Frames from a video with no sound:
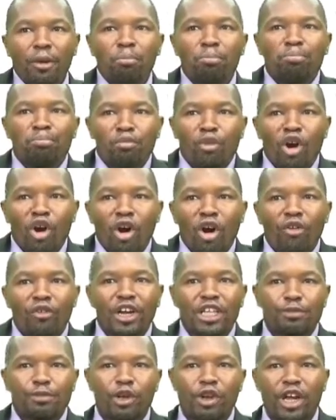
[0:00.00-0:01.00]
more
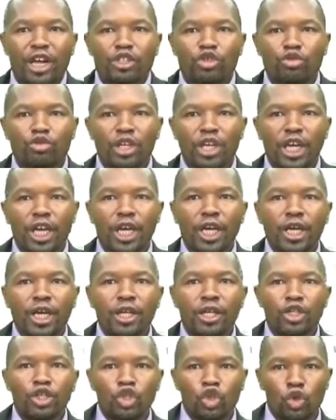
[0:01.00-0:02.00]

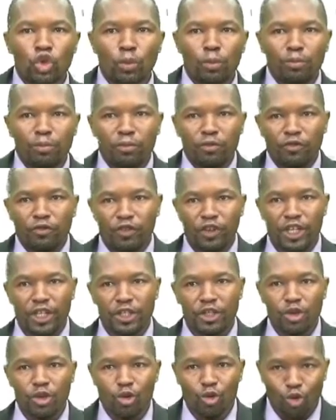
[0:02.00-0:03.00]
respiratory tube
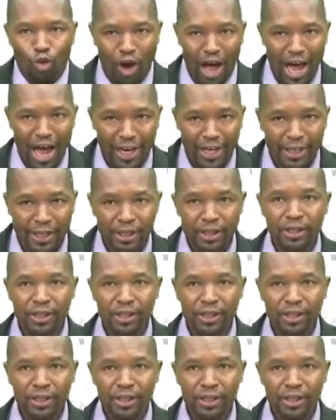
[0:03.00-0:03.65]
feet. Why?